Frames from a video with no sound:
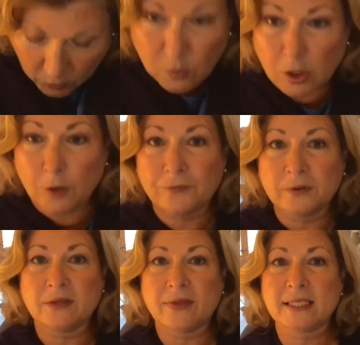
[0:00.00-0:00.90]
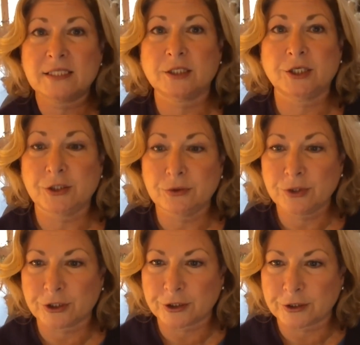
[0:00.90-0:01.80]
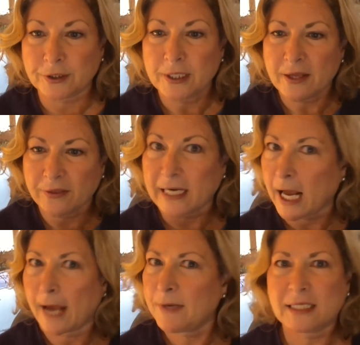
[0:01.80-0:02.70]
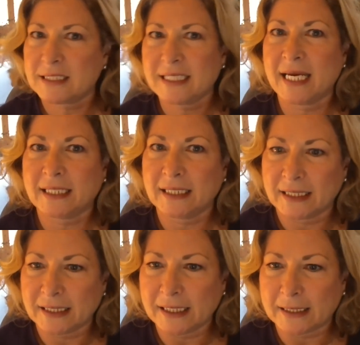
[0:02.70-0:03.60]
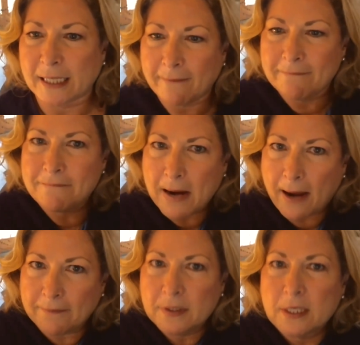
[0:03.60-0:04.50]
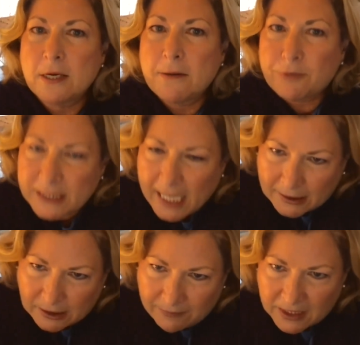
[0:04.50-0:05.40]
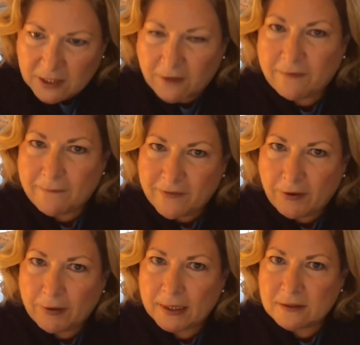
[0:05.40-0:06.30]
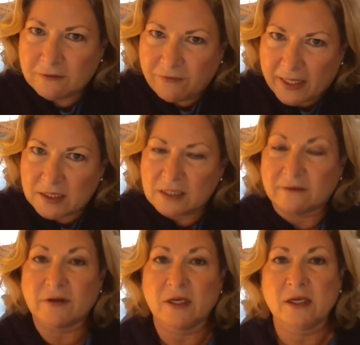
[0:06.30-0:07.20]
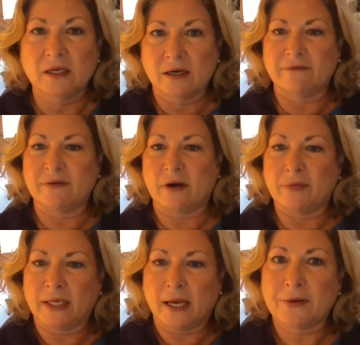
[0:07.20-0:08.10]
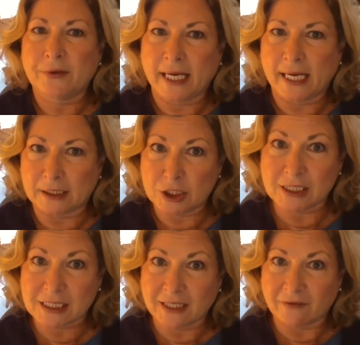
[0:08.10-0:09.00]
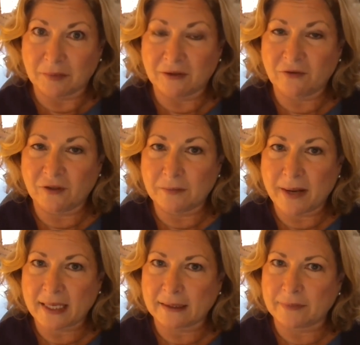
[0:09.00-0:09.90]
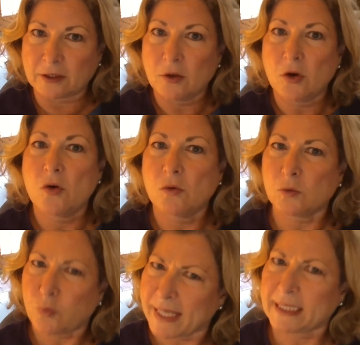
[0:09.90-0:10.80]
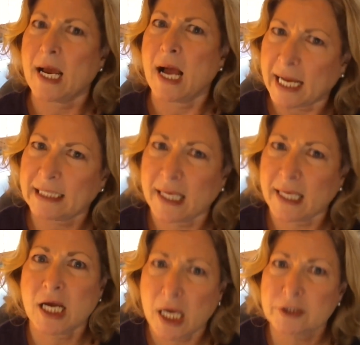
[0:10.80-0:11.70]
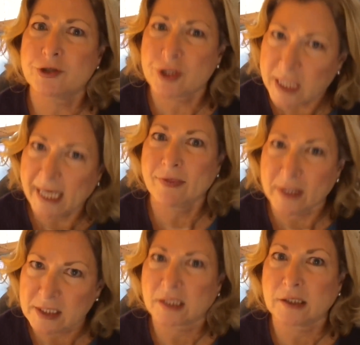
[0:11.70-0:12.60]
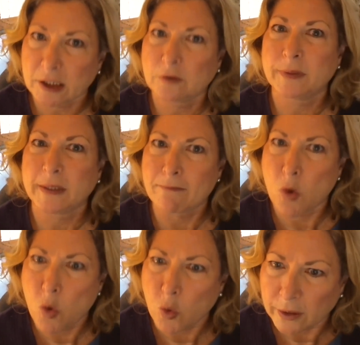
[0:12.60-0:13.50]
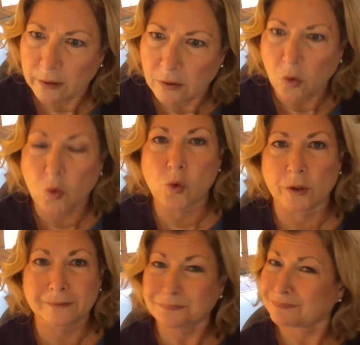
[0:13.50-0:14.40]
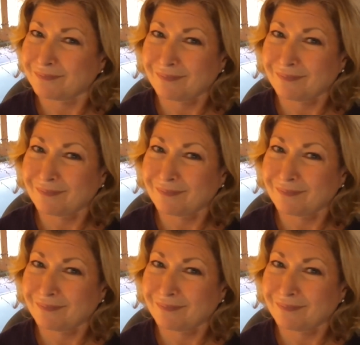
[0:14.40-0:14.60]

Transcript: well, hopefully that's a cue to her that I'm not taking it in. I'm protecting myself. I'm very defensive. On the other hand, she's giving me feedback and I'm there, well, wait, I'd like to understand this a little bit more. Or,